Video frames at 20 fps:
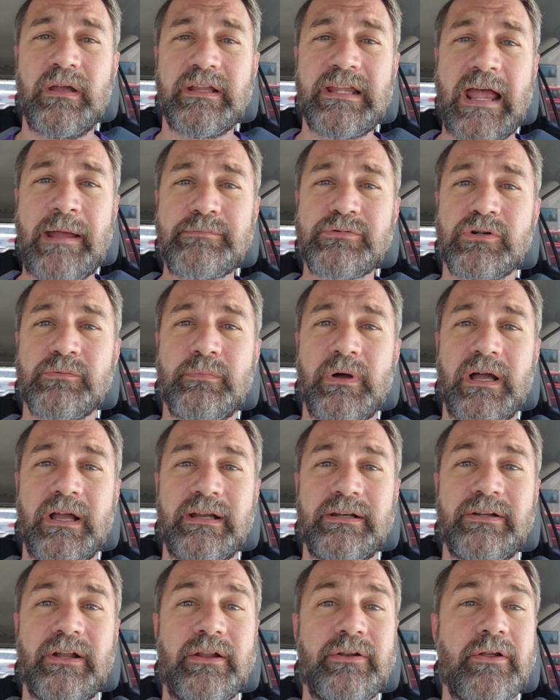captured
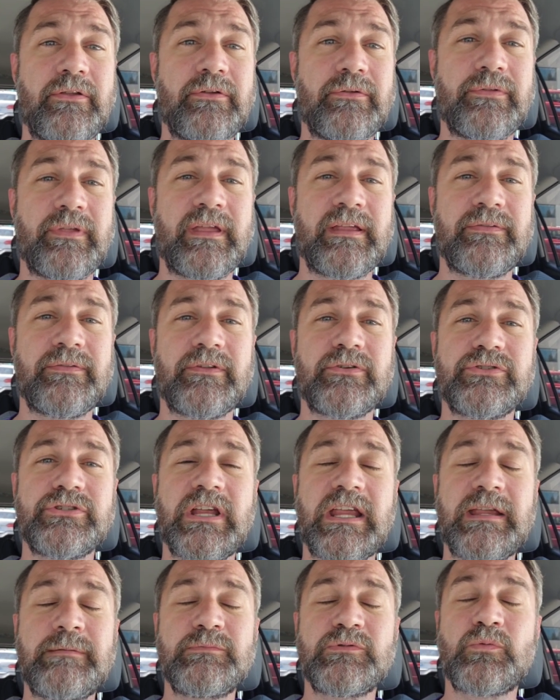by none other than the
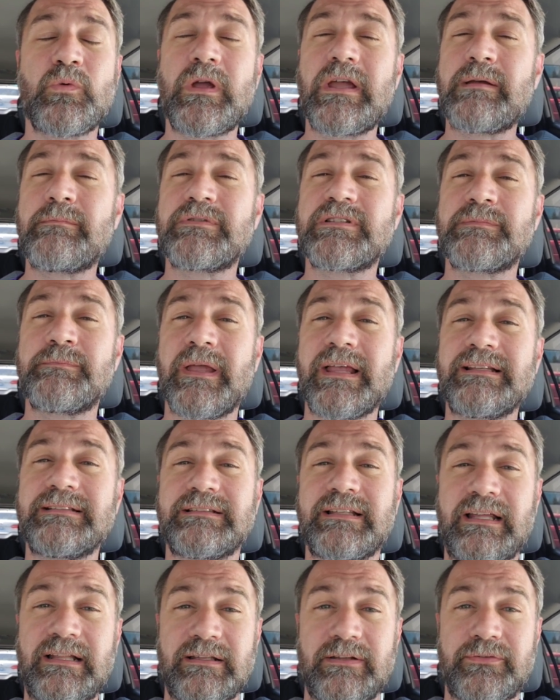James Webb Space
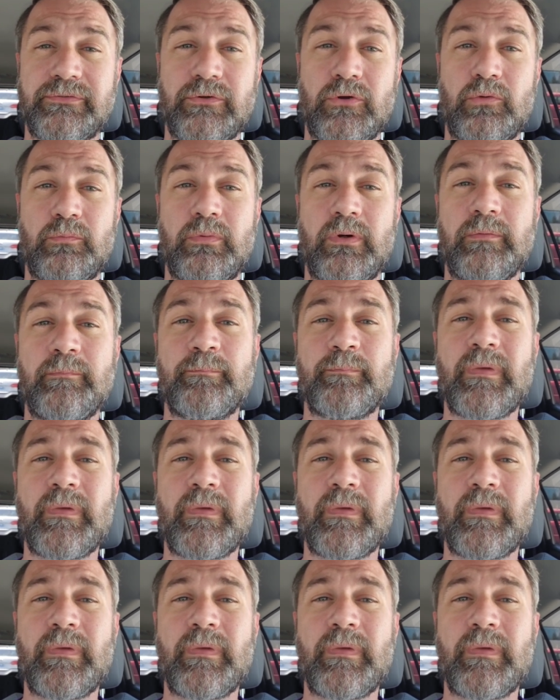Telescope.